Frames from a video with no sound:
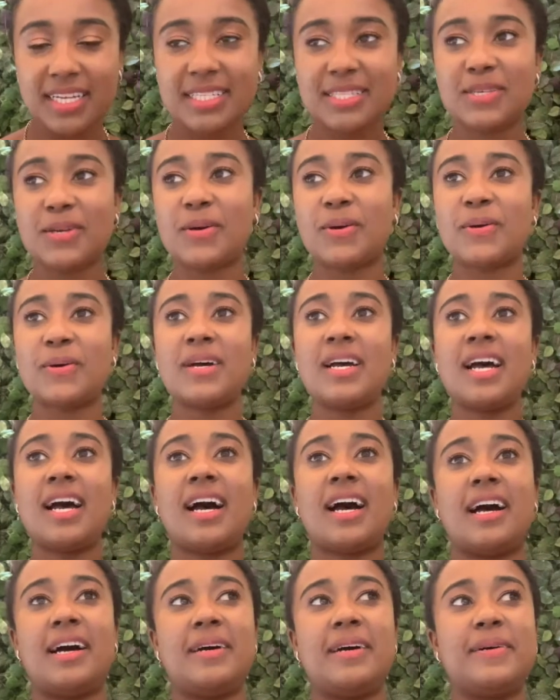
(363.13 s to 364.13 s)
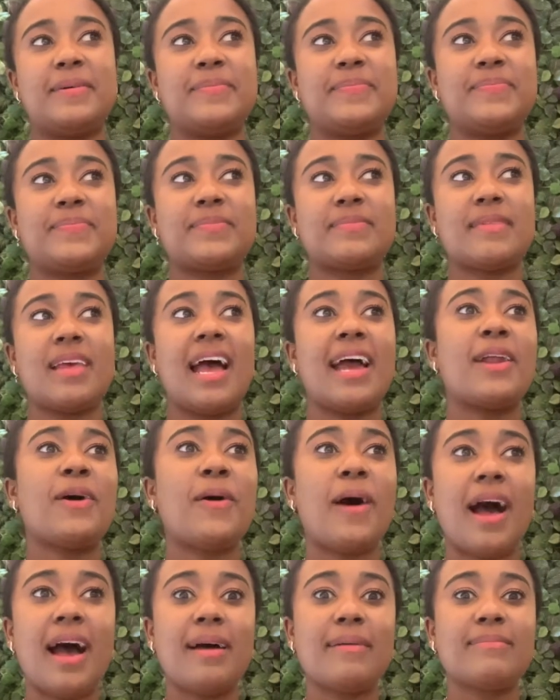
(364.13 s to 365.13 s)
so I know
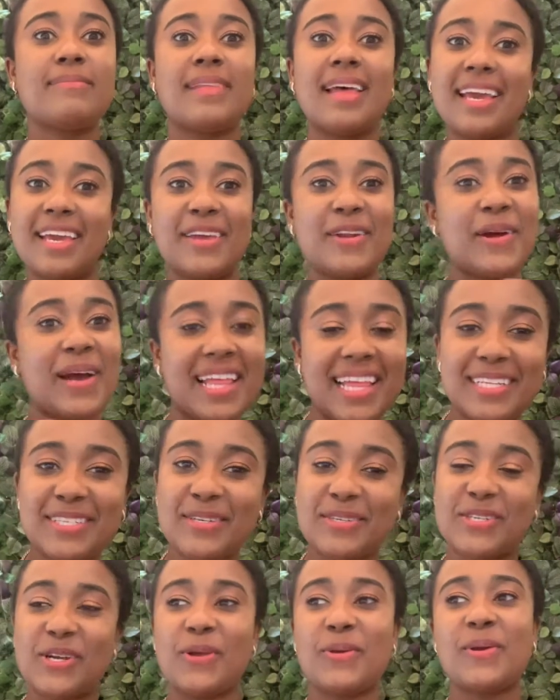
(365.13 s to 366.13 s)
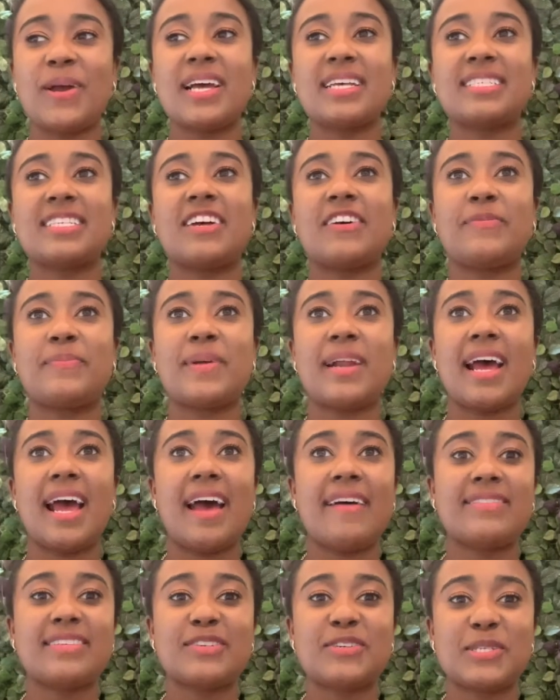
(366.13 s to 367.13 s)
I'm like, you know, I like to share you guys stuff, but I
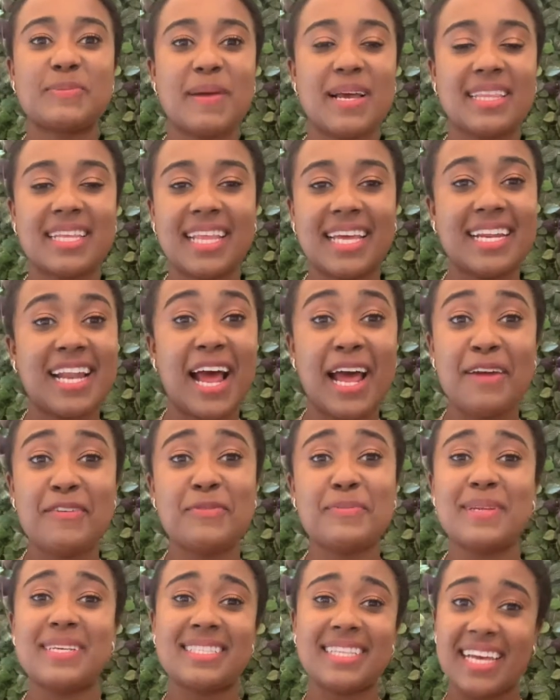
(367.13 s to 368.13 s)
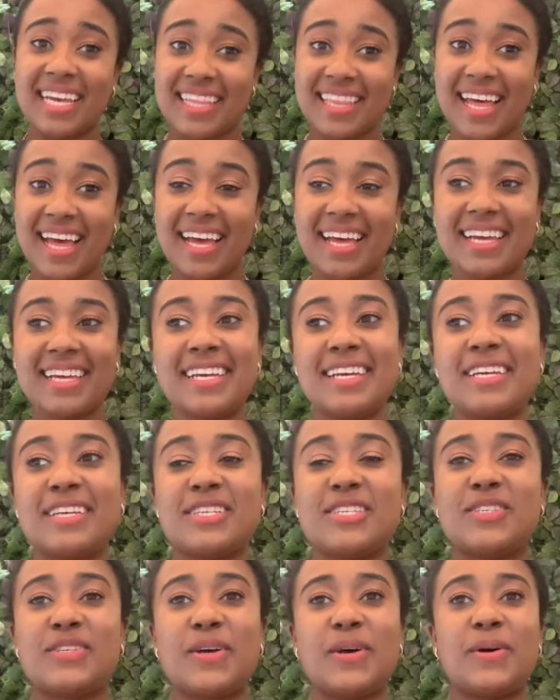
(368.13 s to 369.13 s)
have to respect that like not everybody's like that.
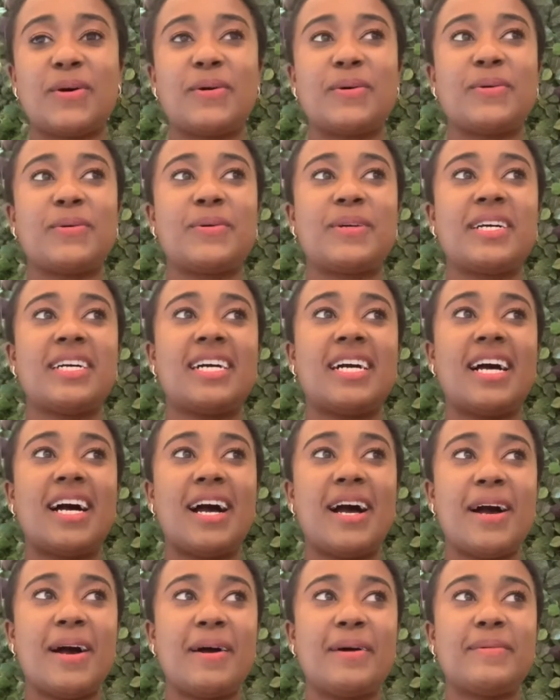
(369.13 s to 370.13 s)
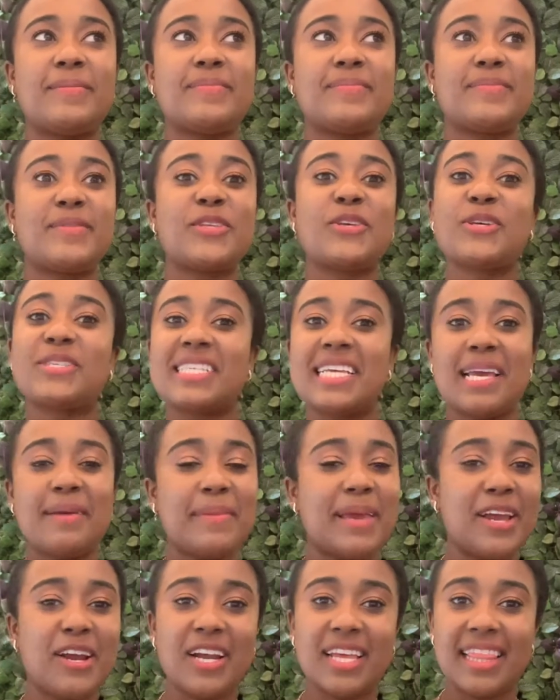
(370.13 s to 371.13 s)
So you'll see him
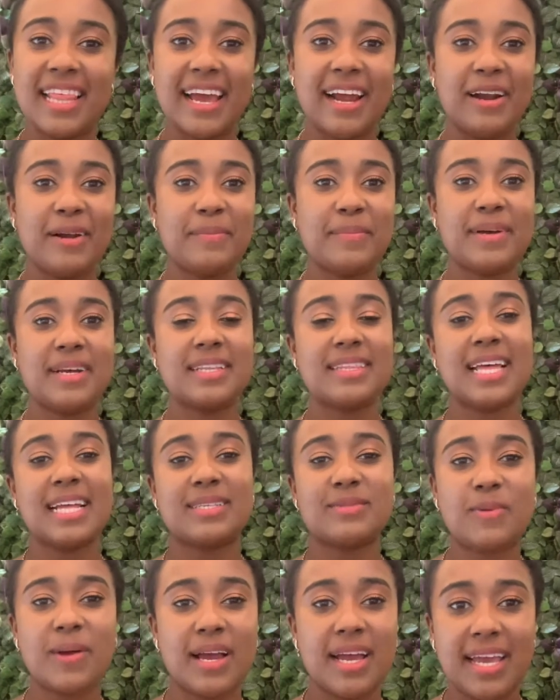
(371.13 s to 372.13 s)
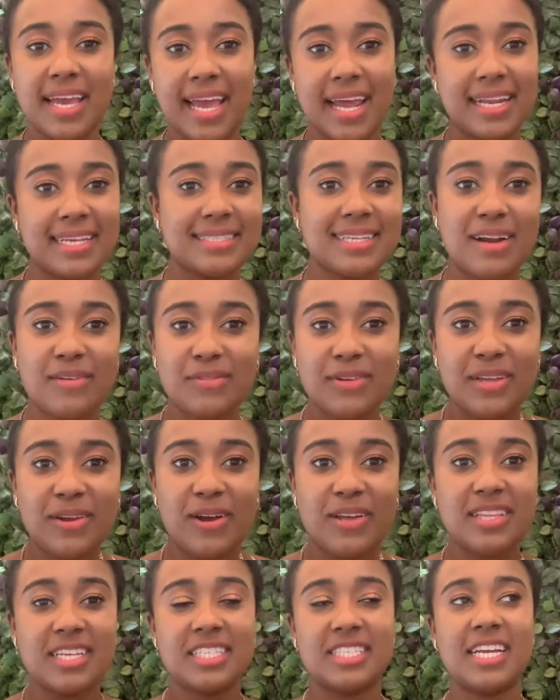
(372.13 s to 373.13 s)
here and there, but that's why again he's not really
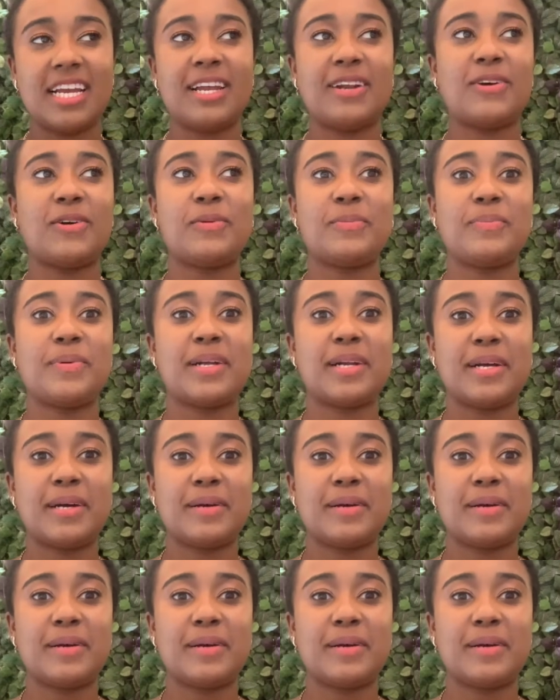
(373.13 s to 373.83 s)
on the channel, but